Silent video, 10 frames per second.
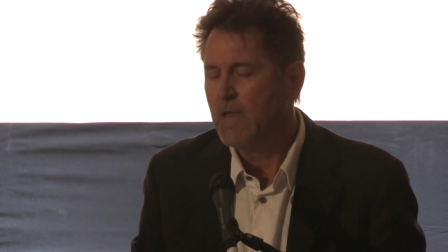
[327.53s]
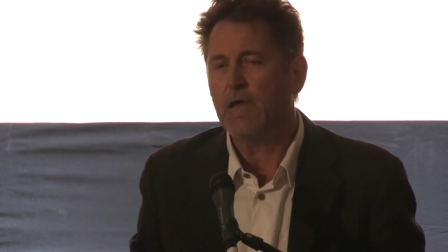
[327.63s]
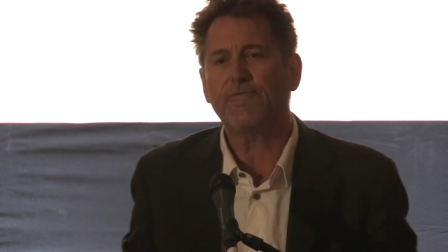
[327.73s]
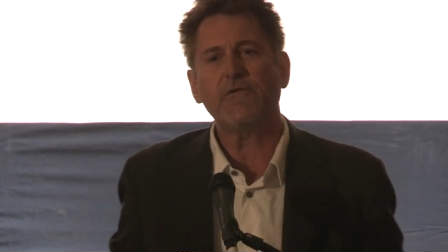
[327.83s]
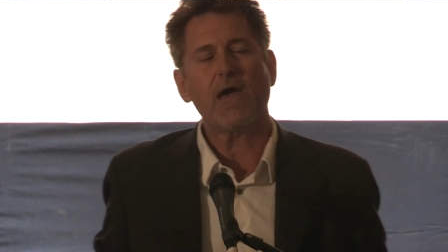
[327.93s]

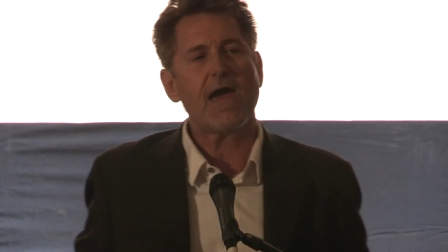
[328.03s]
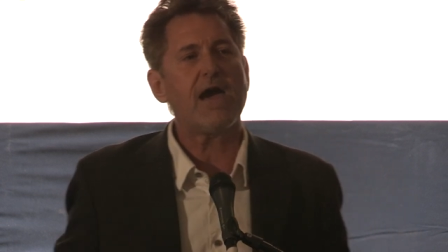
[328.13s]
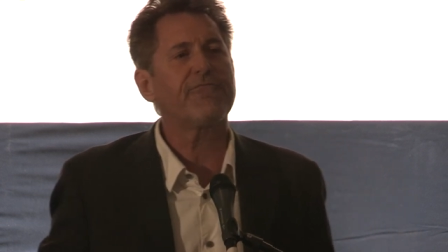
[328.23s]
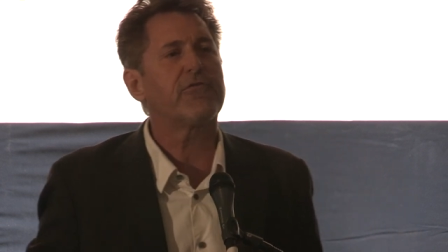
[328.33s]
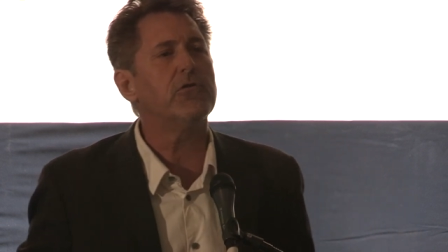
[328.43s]
If you
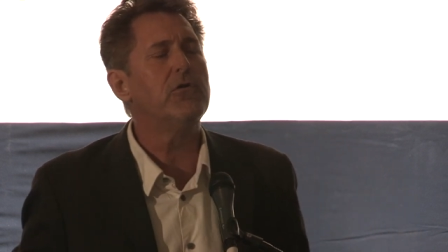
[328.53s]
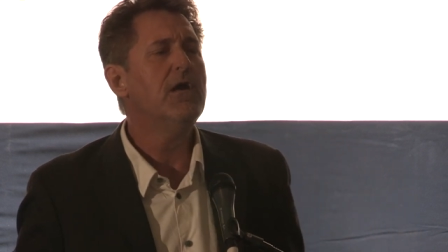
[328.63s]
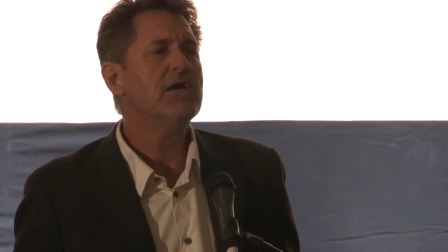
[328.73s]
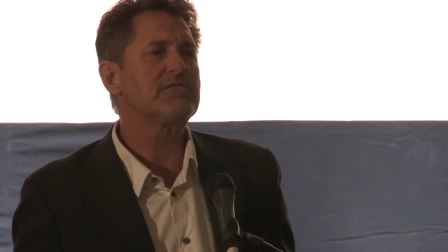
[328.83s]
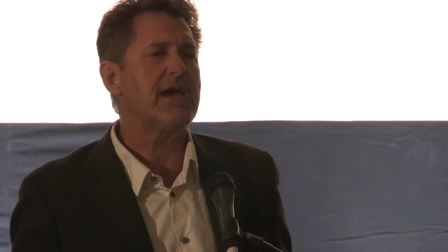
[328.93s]
have
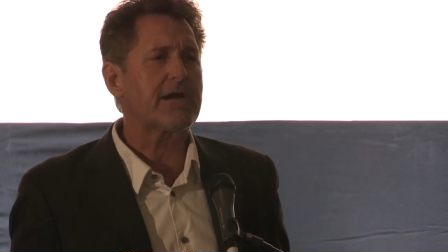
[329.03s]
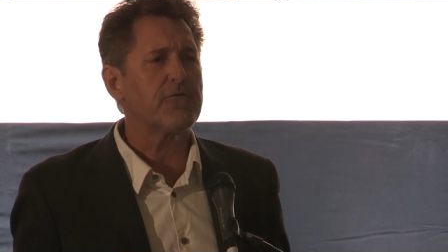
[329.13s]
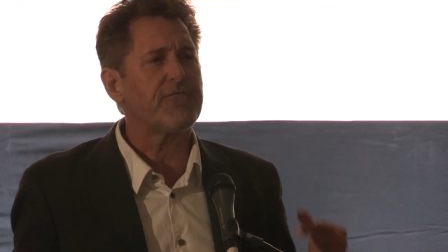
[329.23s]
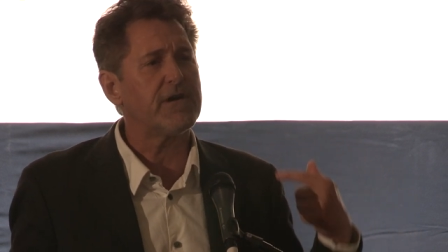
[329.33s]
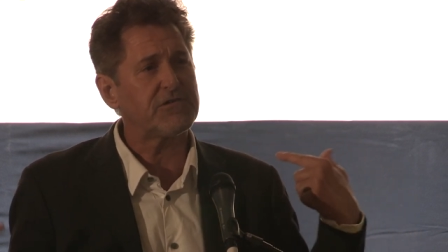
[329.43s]
to,
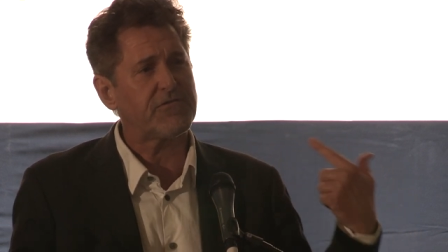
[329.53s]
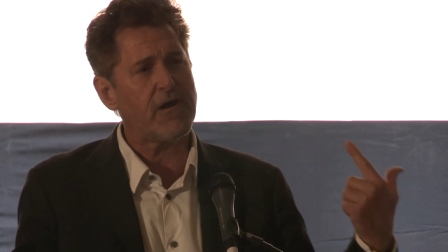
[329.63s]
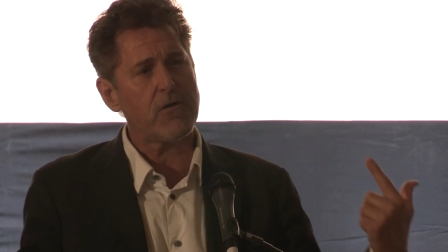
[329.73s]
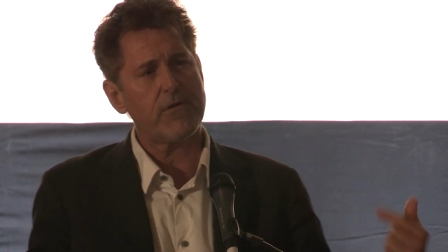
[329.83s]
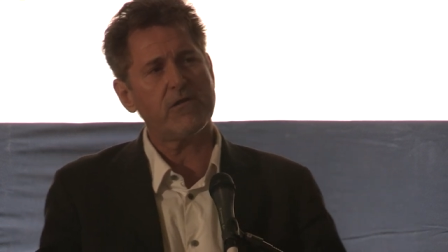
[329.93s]
sacrifice
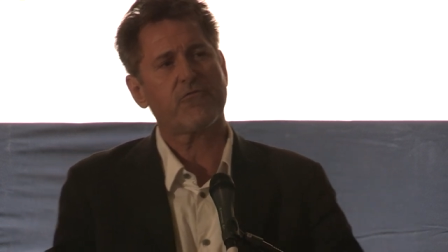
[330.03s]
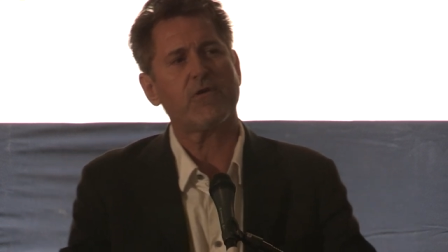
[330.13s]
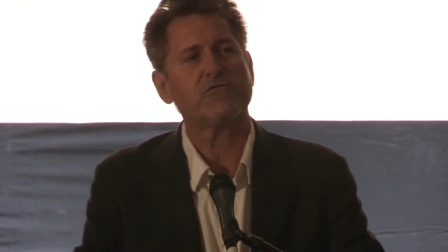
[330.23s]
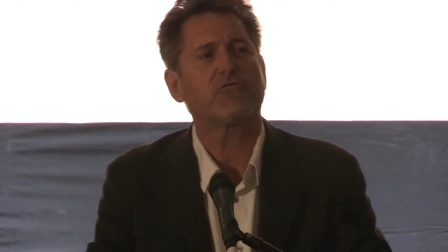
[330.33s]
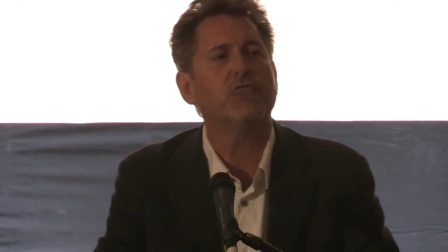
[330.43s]
their
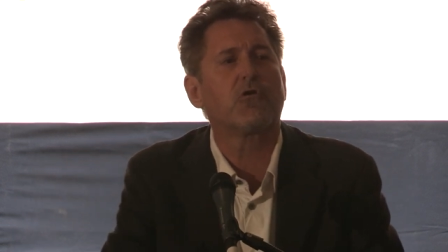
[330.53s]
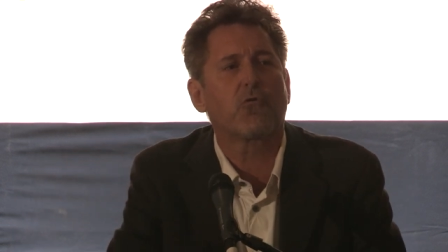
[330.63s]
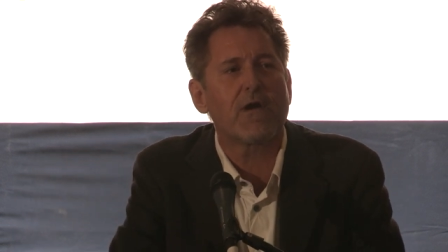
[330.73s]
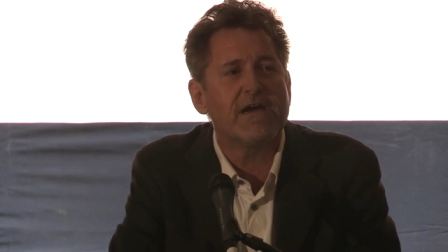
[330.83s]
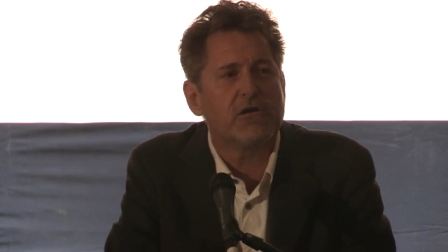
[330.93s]
interest to a
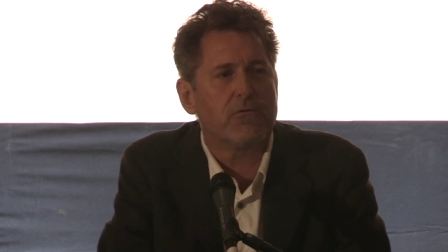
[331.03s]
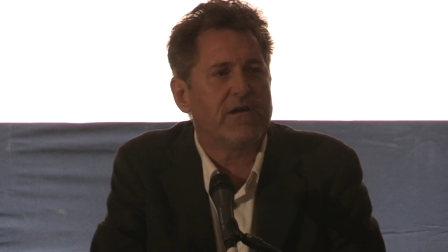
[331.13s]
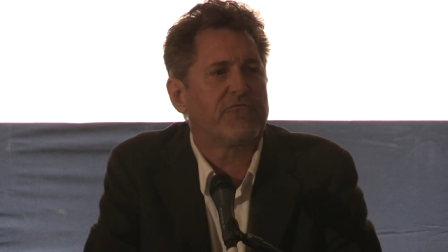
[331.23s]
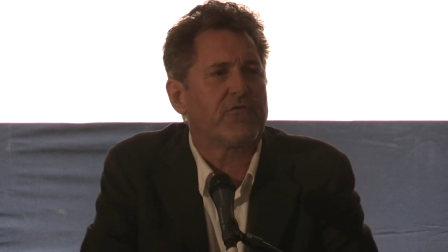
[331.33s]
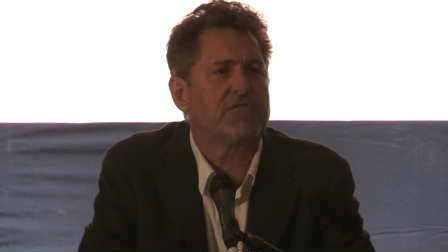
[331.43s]

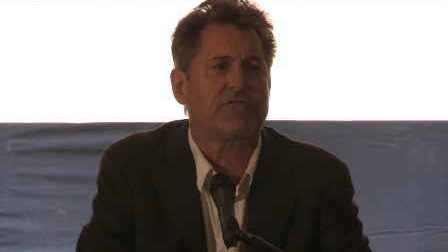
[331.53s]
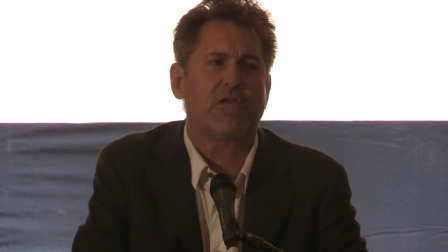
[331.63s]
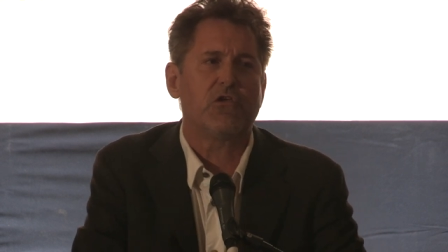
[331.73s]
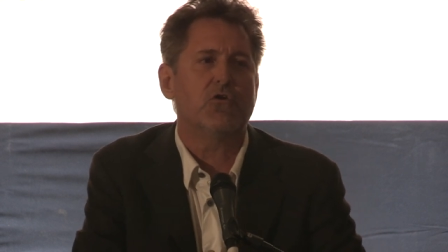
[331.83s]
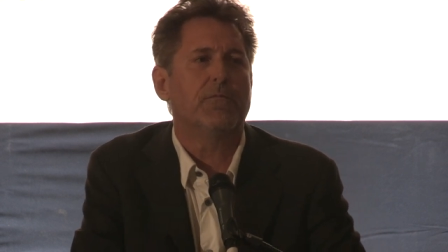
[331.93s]
greater interest,
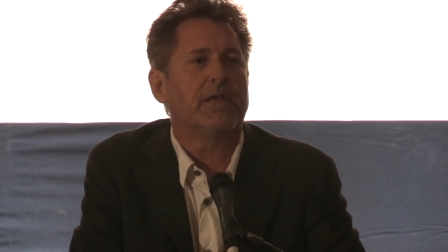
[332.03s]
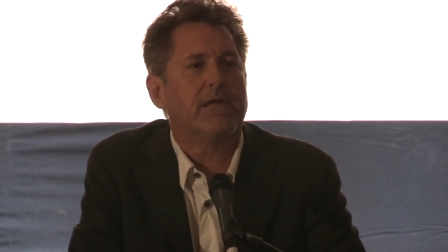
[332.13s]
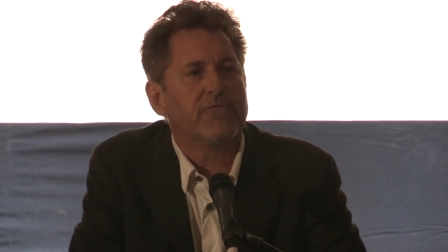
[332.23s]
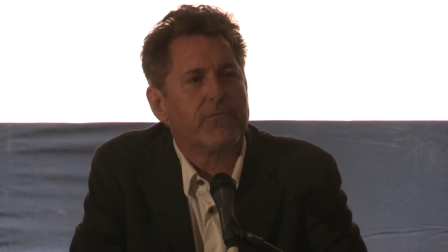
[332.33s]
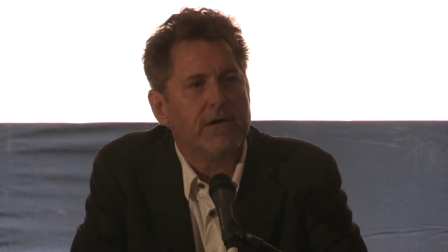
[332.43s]
the human
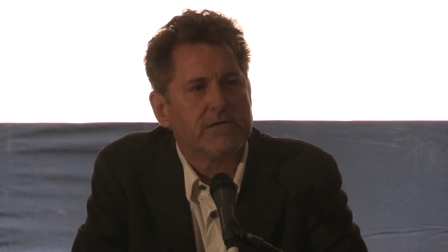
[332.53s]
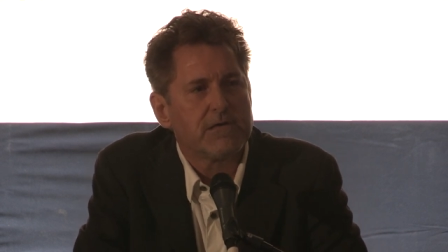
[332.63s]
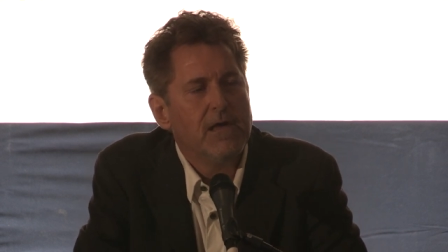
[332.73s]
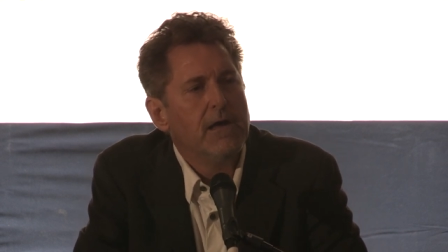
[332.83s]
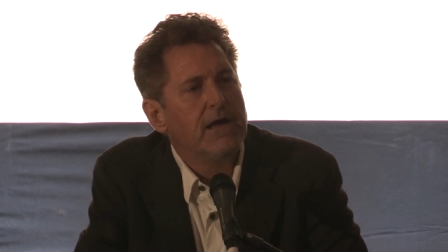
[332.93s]
interest.
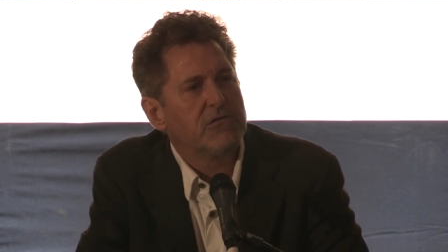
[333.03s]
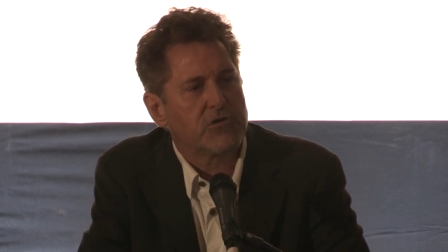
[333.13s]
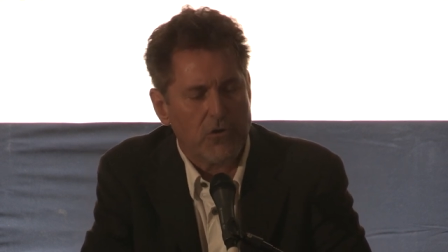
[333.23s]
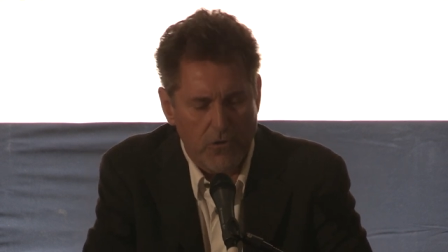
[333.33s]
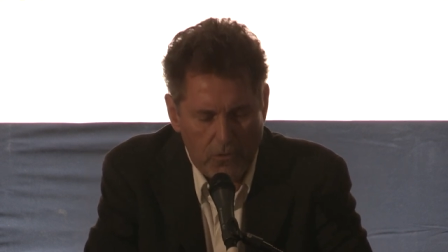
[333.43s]
And
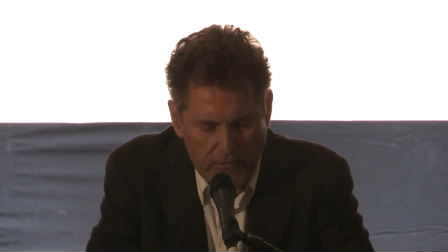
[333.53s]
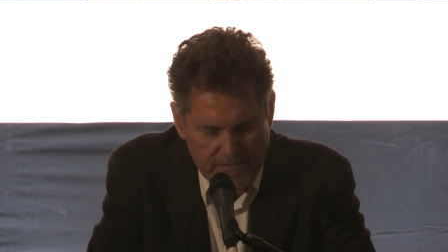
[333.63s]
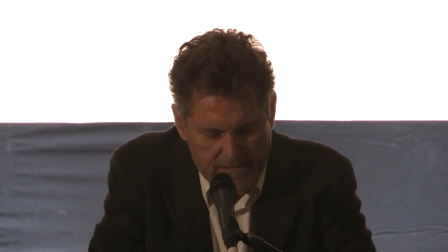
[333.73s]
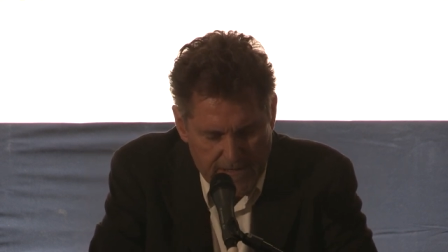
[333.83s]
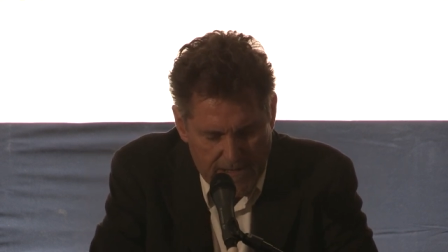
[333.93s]
so it
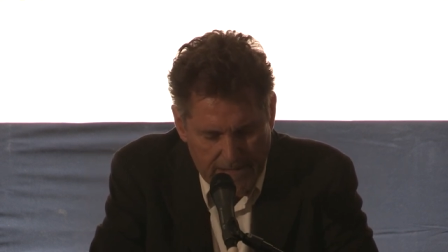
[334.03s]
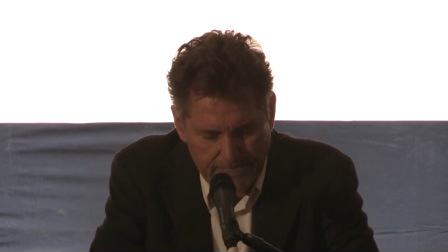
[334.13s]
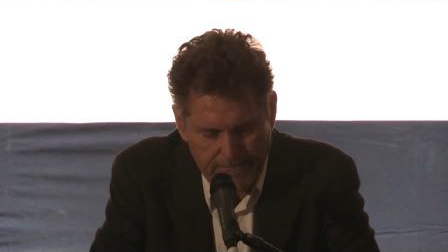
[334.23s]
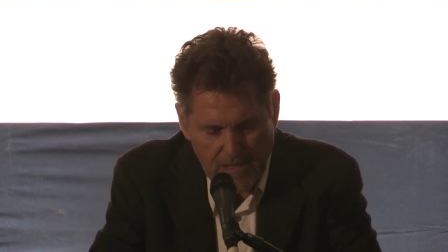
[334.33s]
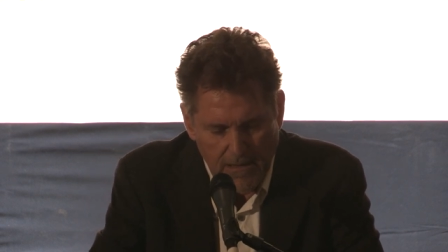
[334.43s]
was
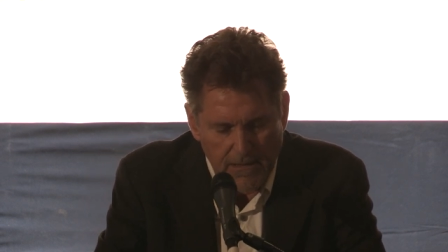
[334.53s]
done.